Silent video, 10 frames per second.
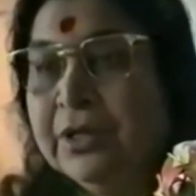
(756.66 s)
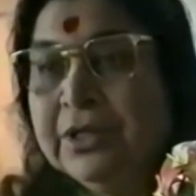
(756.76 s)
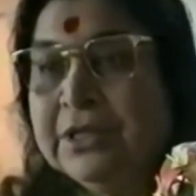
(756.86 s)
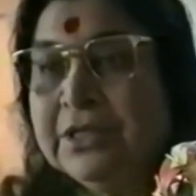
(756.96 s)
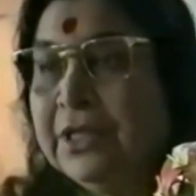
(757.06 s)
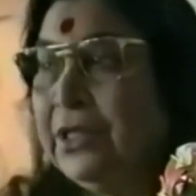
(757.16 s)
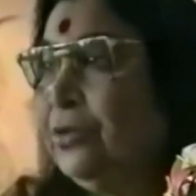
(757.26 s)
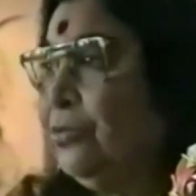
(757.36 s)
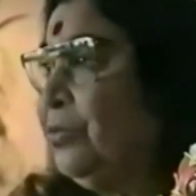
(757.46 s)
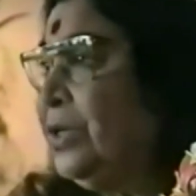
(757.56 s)
there's
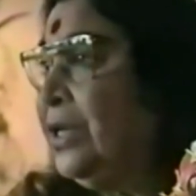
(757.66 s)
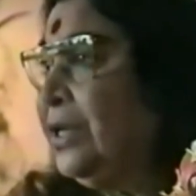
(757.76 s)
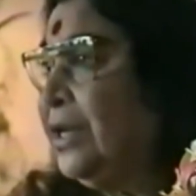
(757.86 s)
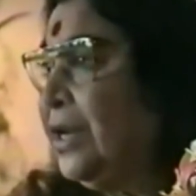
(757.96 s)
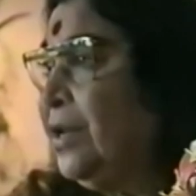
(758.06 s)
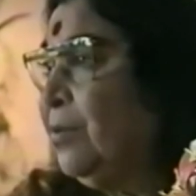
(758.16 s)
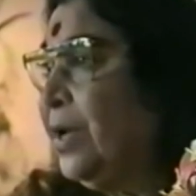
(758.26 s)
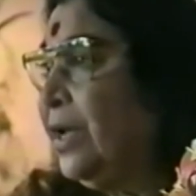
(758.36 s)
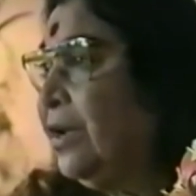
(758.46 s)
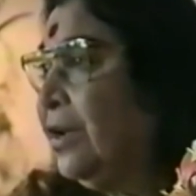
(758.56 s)
nothing to feel in any
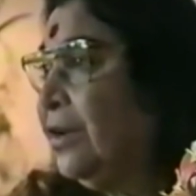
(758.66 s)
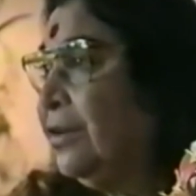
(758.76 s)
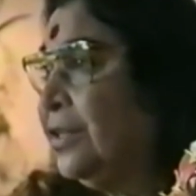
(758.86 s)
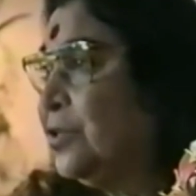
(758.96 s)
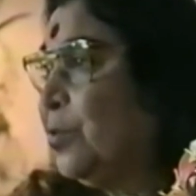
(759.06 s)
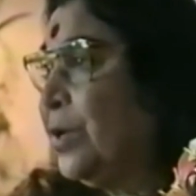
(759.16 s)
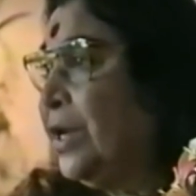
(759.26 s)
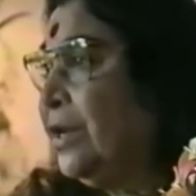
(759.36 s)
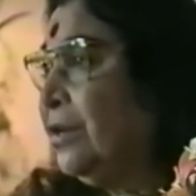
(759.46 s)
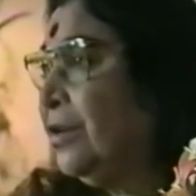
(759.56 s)
way
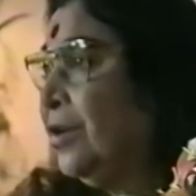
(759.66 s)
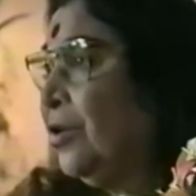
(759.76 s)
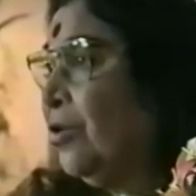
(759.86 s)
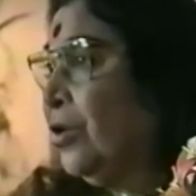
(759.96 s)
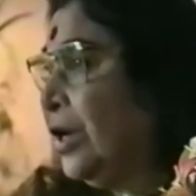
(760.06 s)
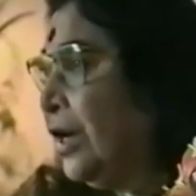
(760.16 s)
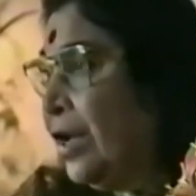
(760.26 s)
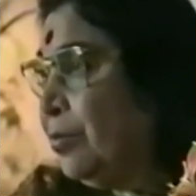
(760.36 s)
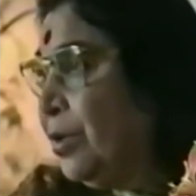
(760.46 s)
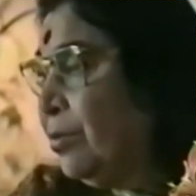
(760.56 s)
desperate or
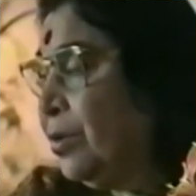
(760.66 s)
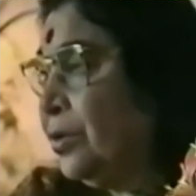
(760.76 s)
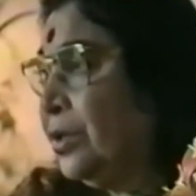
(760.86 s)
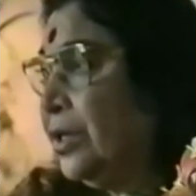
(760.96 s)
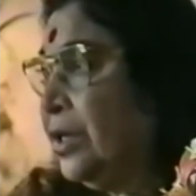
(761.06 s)
unhappy about.